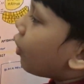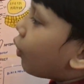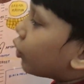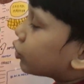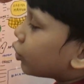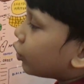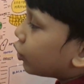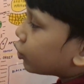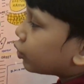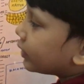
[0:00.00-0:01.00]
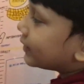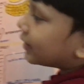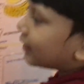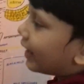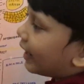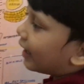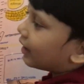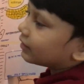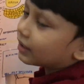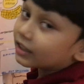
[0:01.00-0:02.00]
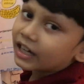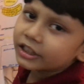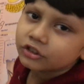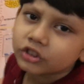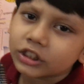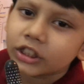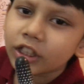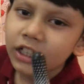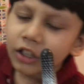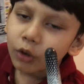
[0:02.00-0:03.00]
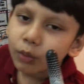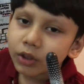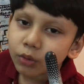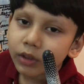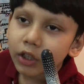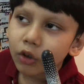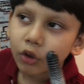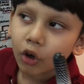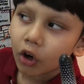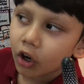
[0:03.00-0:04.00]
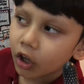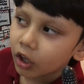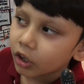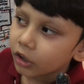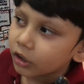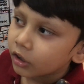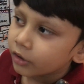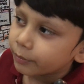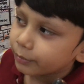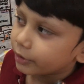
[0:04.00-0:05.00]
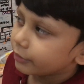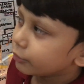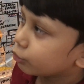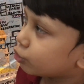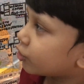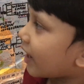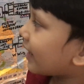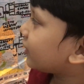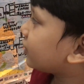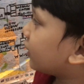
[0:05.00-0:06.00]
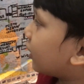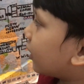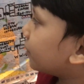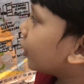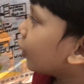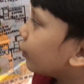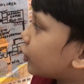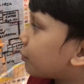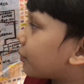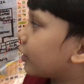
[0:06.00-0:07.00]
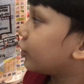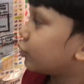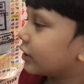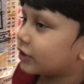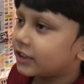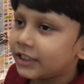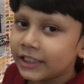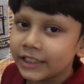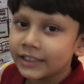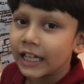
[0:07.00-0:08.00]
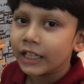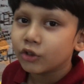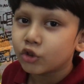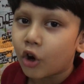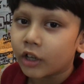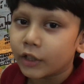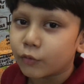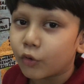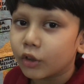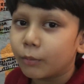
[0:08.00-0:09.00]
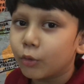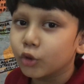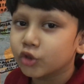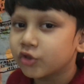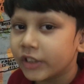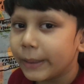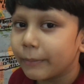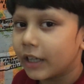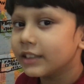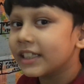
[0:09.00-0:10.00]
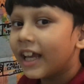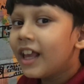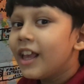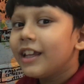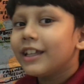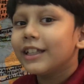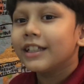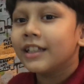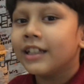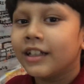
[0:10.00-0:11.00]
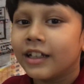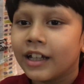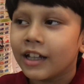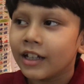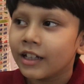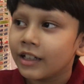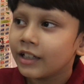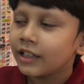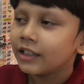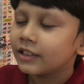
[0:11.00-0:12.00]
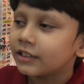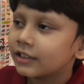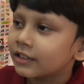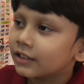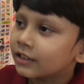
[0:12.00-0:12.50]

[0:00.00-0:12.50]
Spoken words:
Also, Switzerland, the country which we call the neutrality hub, which produces cheese and chocolate for the most famous, is...